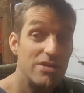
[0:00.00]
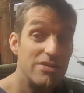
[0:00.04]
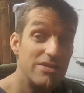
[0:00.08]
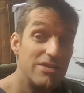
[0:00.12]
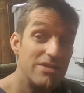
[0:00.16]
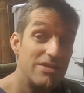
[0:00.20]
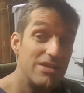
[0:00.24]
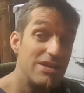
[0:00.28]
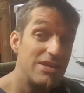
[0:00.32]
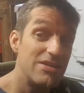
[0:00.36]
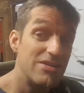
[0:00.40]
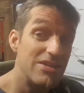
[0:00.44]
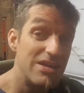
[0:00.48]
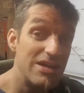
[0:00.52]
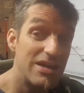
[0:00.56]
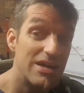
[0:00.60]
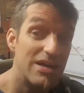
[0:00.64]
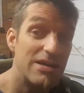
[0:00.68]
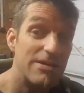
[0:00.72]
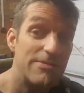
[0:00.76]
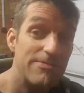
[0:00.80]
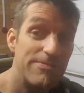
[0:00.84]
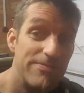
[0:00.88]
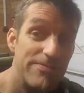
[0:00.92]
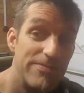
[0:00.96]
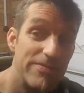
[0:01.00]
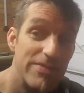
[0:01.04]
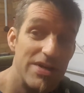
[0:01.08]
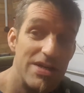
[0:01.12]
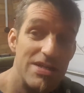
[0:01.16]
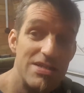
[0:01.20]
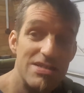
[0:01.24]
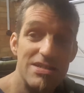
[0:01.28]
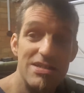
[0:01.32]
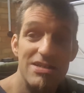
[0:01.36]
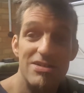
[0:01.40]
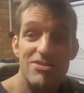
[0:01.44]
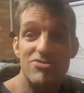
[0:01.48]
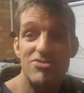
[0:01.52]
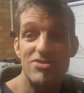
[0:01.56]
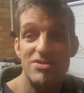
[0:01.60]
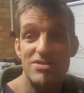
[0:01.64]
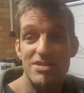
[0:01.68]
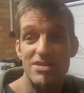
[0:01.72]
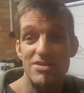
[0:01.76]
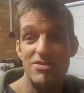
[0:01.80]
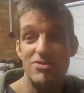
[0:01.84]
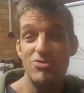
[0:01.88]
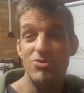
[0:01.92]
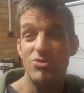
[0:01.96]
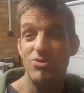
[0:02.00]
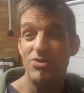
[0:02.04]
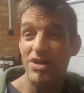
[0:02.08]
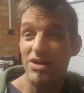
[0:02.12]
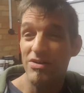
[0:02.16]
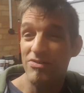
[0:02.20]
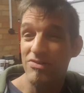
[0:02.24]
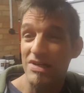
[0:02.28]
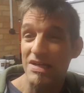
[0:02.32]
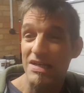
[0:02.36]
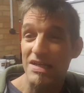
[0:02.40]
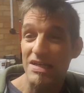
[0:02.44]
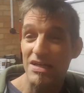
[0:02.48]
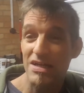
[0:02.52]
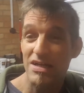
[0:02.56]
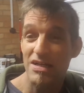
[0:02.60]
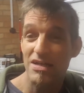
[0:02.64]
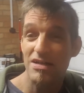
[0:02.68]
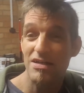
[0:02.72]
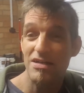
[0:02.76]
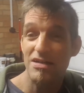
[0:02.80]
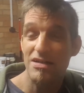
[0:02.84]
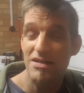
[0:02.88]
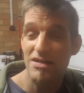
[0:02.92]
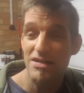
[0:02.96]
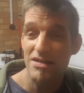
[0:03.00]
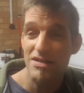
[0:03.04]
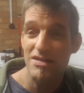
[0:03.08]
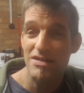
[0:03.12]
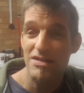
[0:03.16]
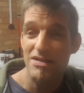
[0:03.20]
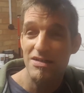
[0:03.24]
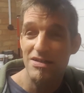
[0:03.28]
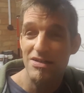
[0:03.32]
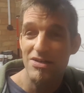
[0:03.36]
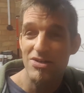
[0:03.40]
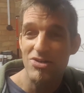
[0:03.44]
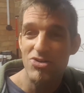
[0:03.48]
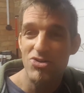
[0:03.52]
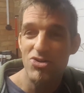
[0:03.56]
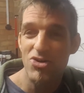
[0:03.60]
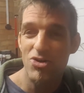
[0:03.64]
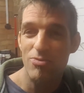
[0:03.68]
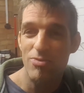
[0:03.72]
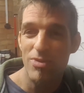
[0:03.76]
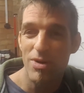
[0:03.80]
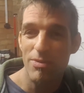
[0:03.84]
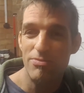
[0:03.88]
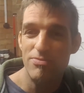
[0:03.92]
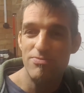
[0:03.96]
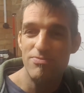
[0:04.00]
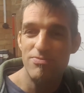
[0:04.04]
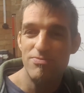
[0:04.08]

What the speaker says: Now that is an interesting thought. That really kind of got my